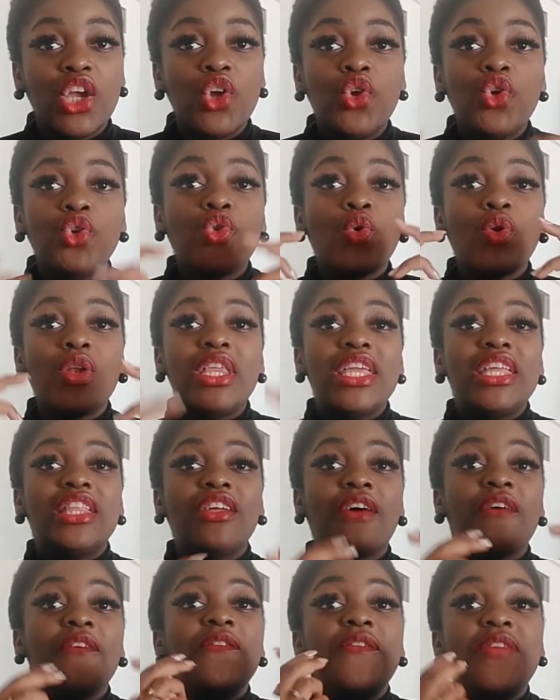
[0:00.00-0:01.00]
You don't
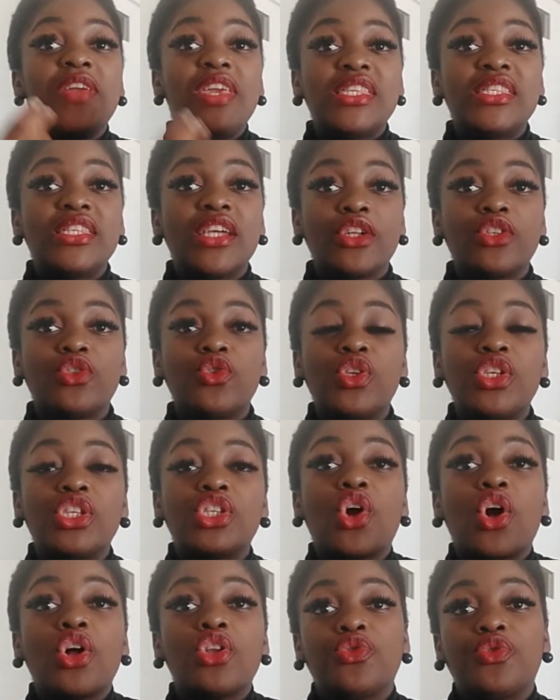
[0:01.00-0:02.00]
need a visa to this
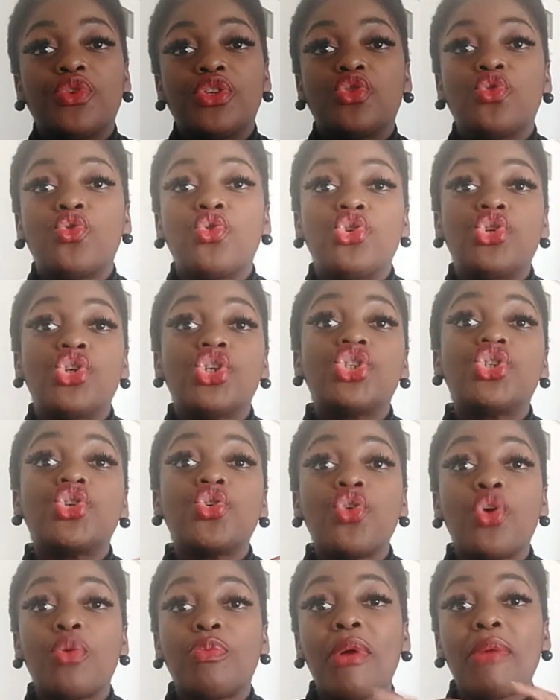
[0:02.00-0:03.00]
country, so you just
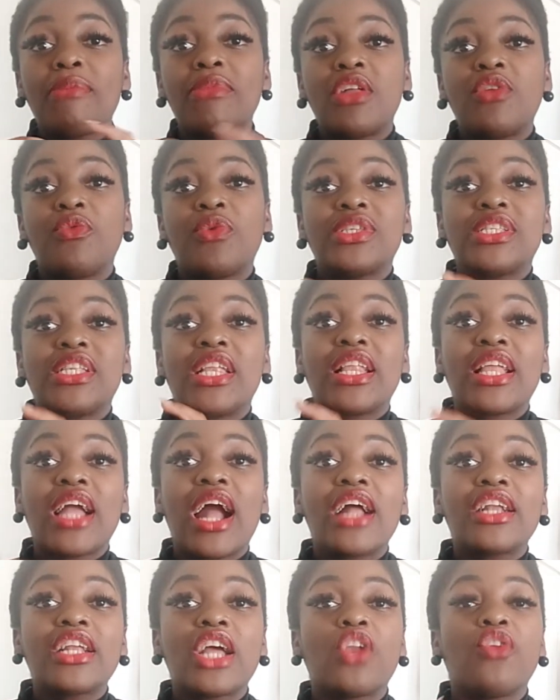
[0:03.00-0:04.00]
show your permanent resident
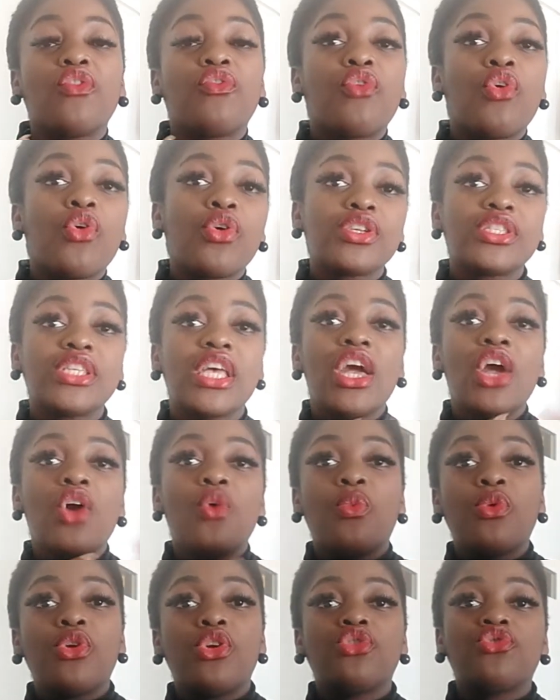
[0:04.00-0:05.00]
card, and of course
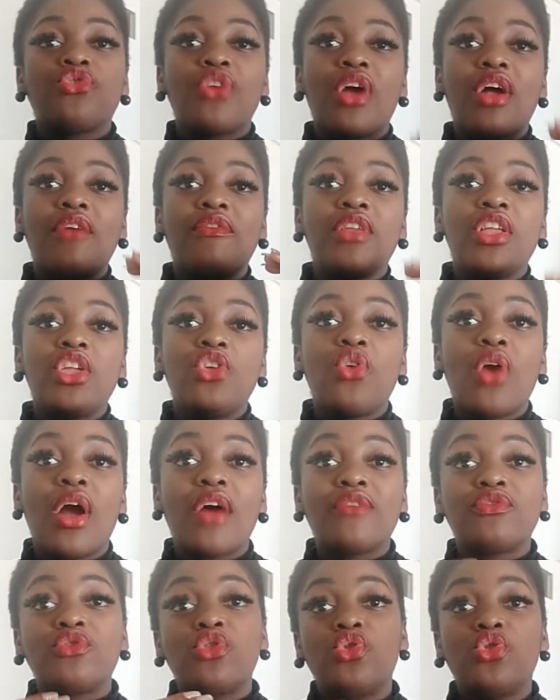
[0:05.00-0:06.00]
when you're traveling you
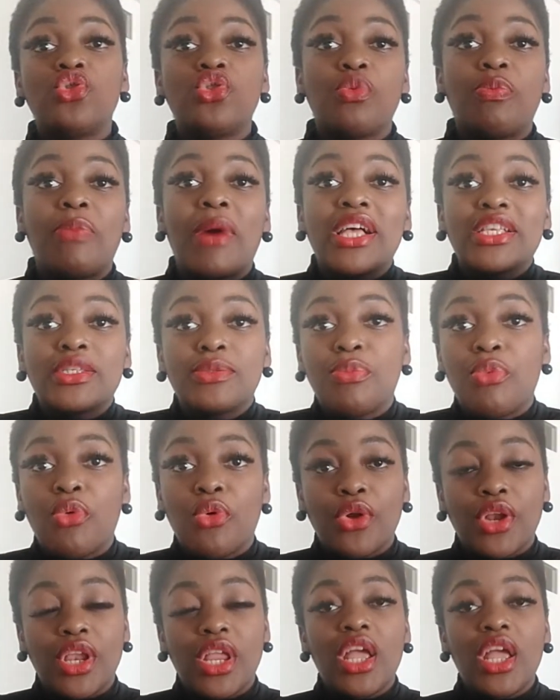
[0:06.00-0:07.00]
have to use your
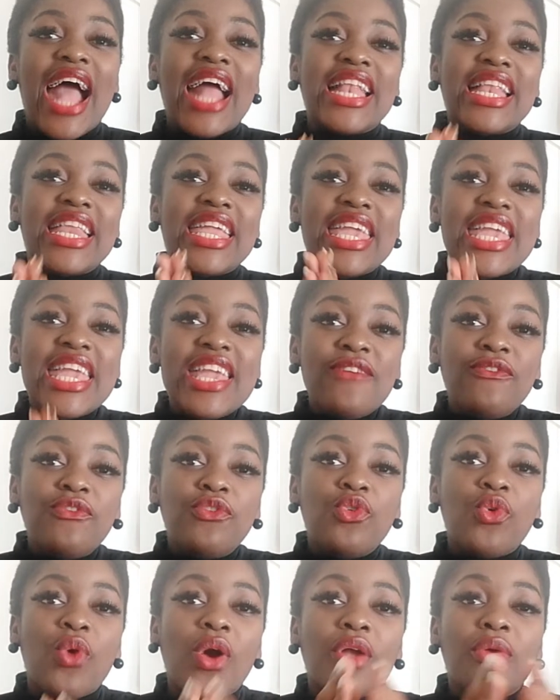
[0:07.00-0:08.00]
passport. And if
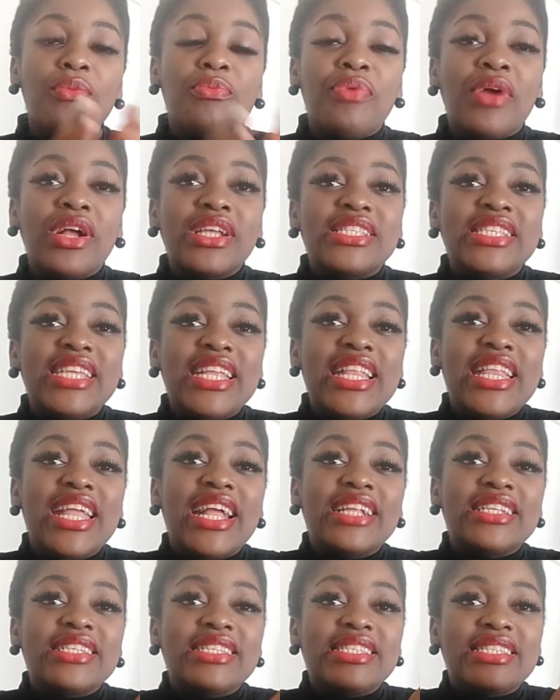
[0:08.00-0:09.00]
you are a
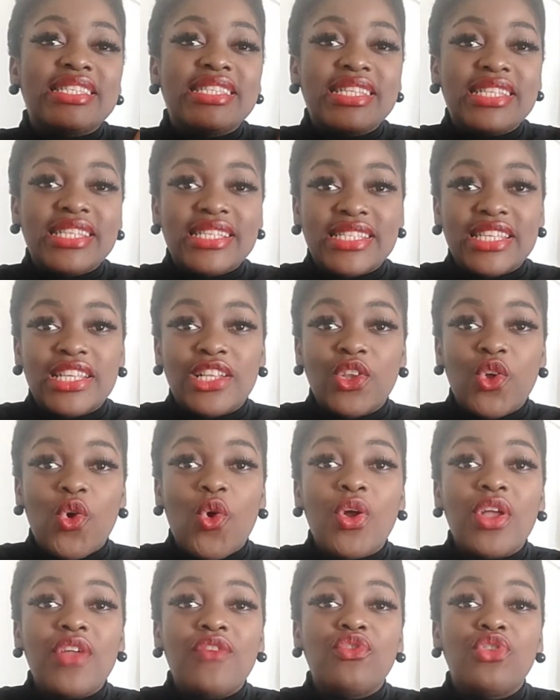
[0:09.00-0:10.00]
Brazilian citizen,
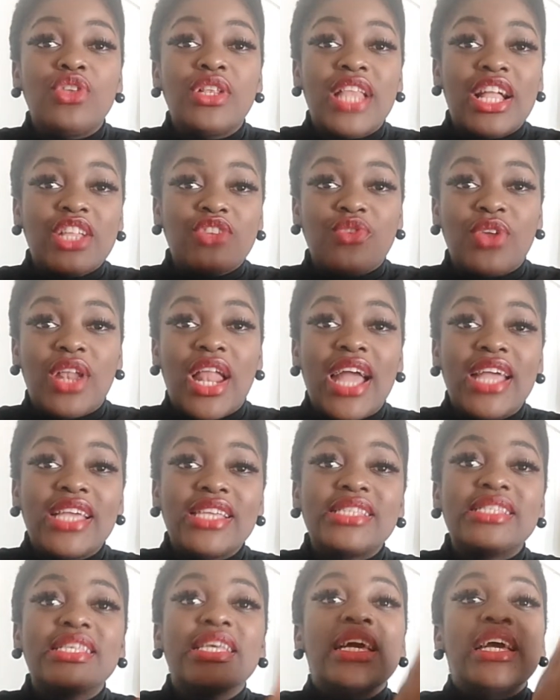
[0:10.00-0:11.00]
or if you
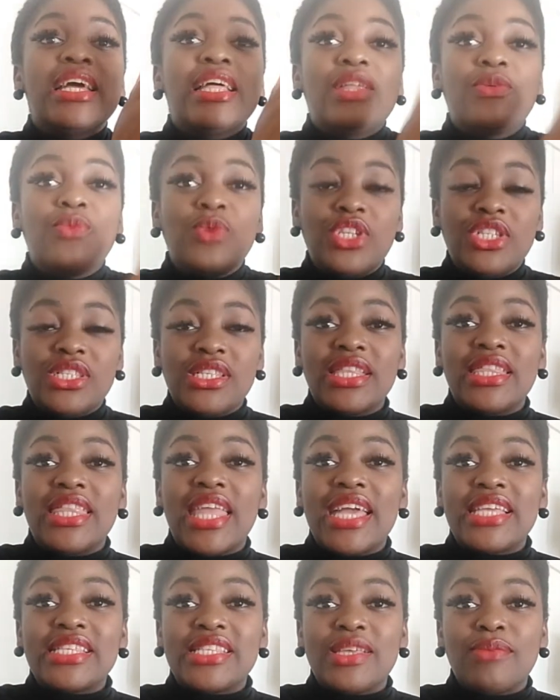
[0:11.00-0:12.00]
naturalize, which is the
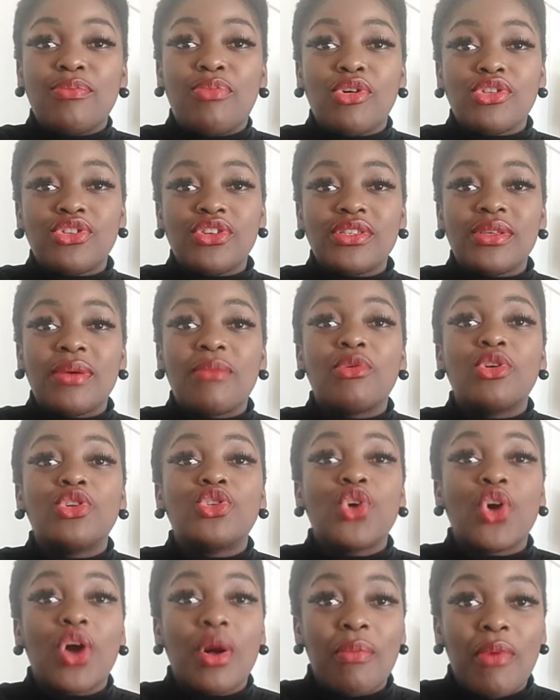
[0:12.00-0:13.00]
next importance I'm going to
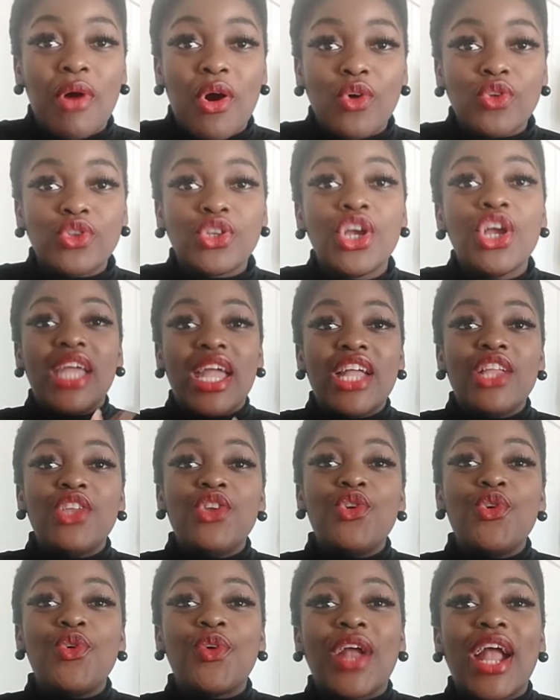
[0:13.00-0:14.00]
talk about,
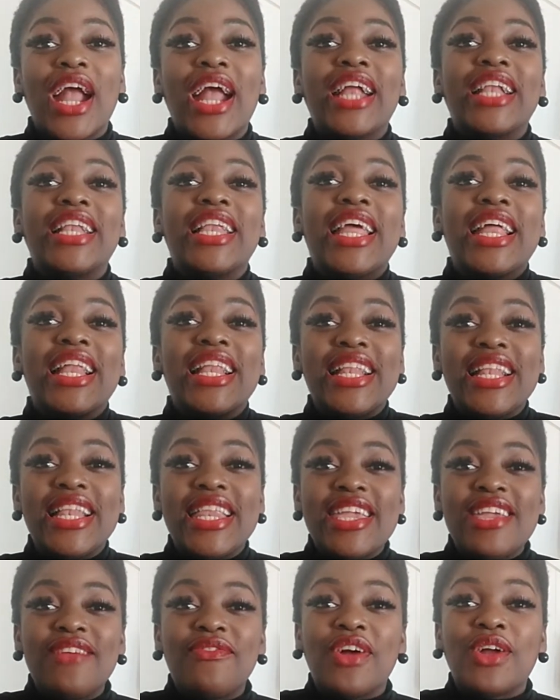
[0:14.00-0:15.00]
then you can
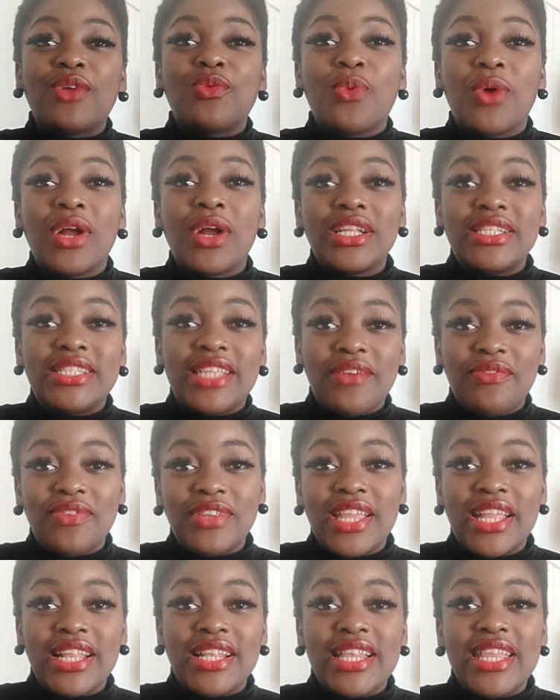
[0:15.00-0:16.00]
live and work
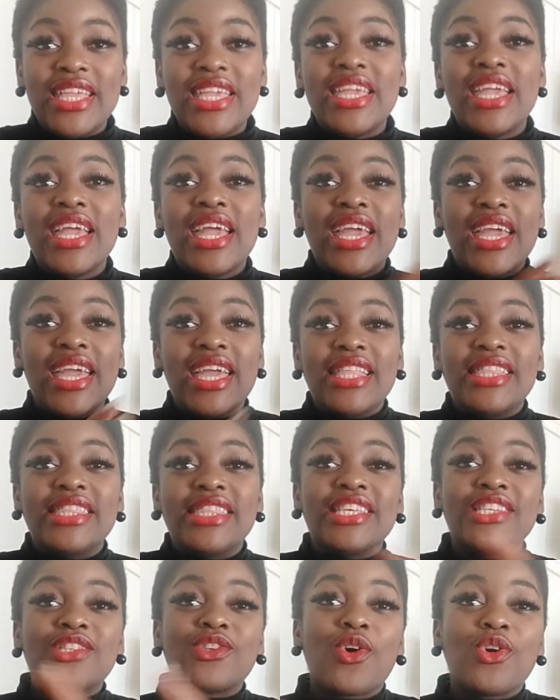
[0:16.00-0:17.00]
definitely in
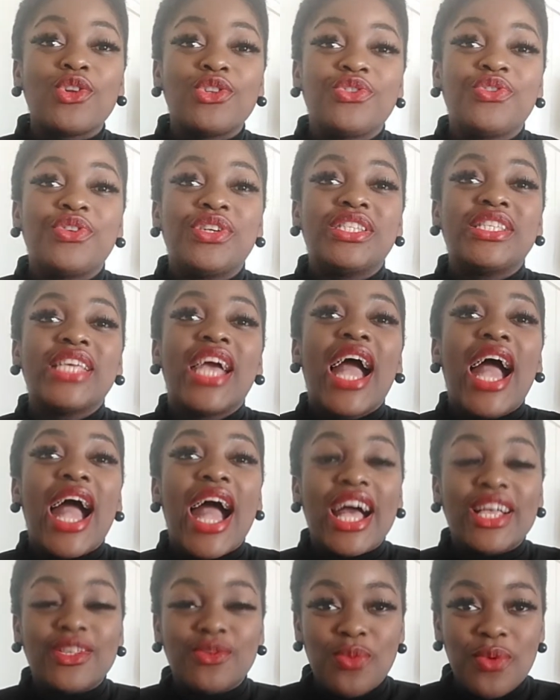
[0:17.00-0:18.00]
these countries
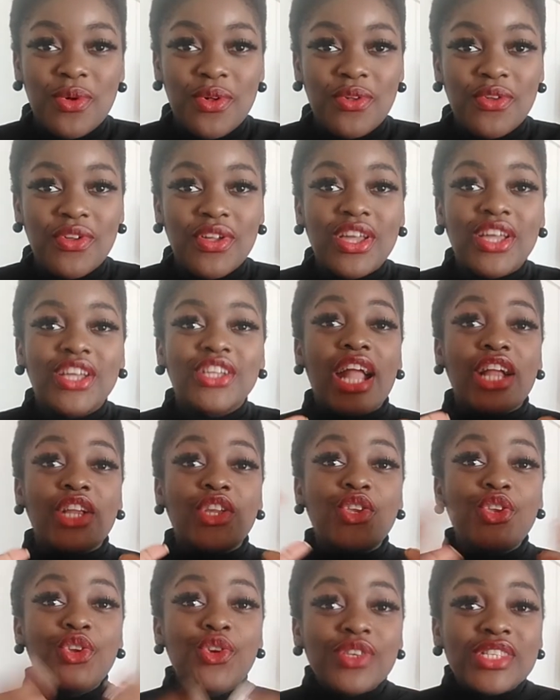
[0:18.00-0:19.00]
as well.
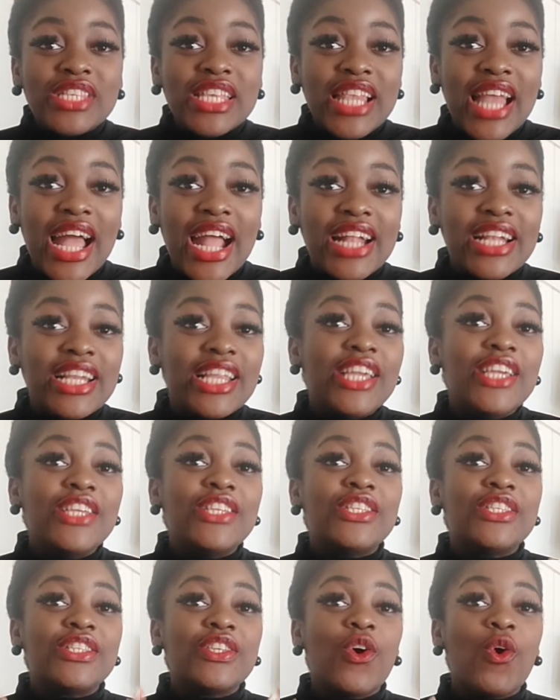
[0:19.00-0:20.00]
And New Zealand
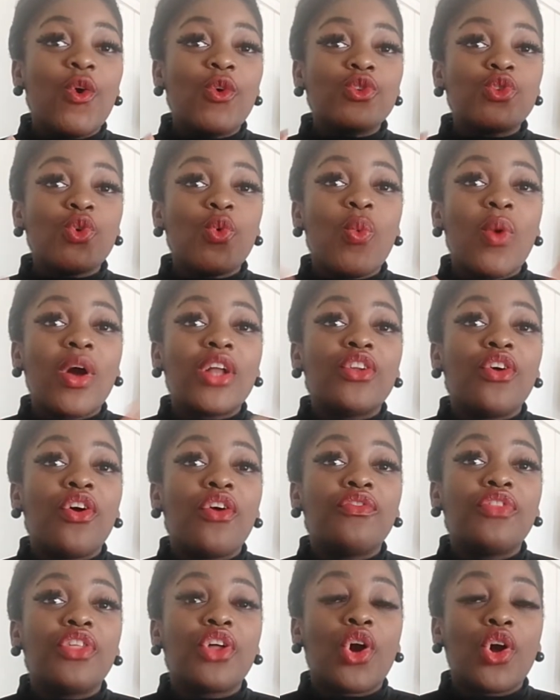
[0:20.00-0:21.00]
is also one
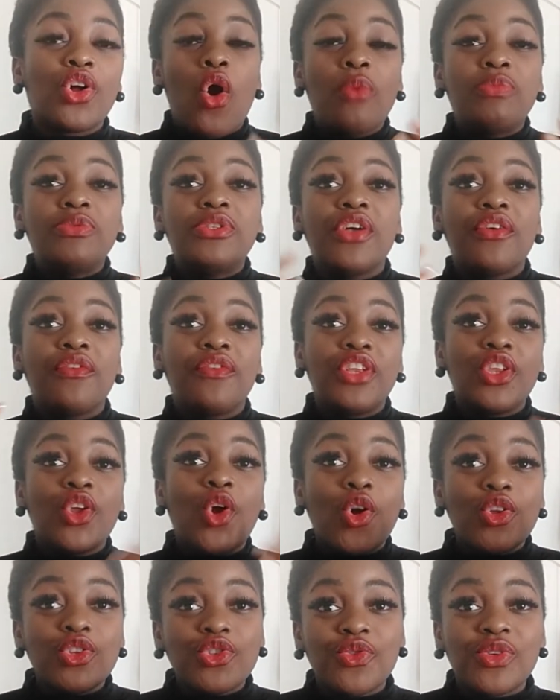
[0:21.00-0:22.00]
of the observing
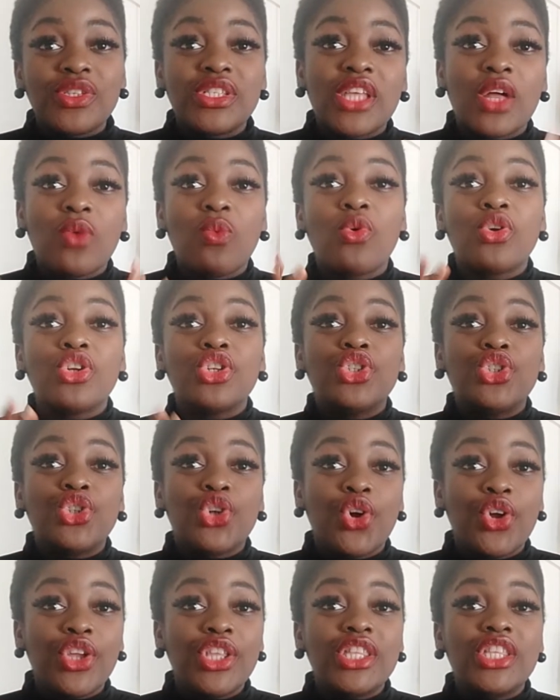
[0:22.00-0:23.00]
countries that want to
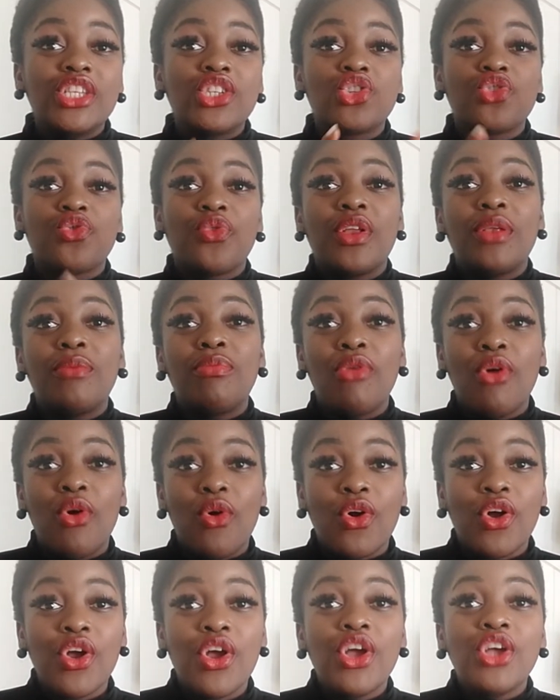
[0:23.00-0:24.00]
join this trade bloc.